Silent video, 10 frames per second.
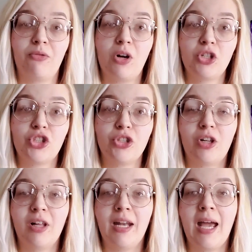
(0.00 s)

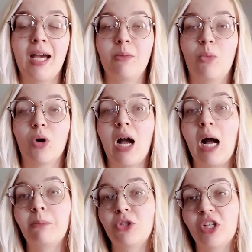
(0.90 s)
functional. It had more
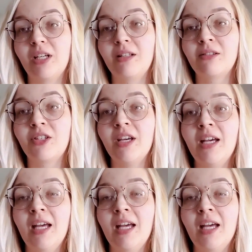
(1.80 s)
options.